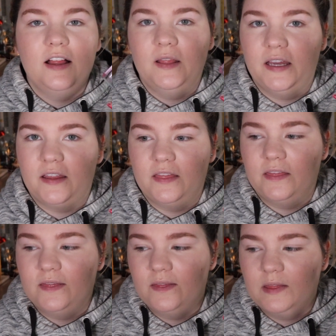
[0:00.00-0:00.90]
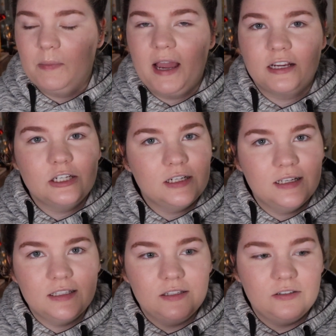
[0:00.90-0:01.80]
Like, the packaging
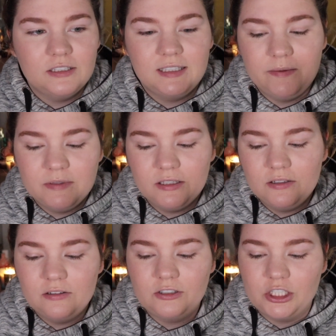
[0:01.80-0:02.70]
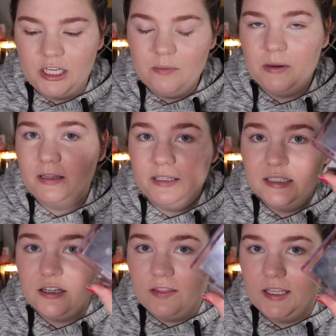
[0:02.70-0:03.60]
is seems a little cheap, at
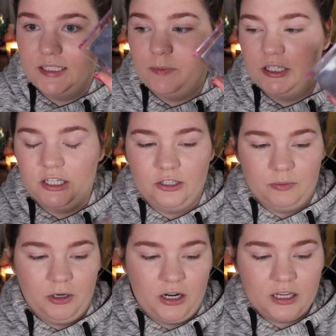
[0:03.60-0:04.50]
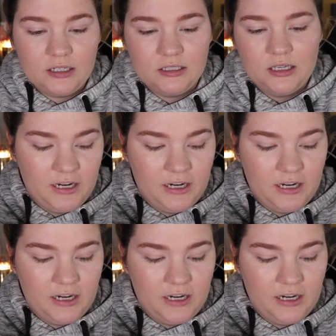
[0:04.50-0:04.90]
least on this particular product.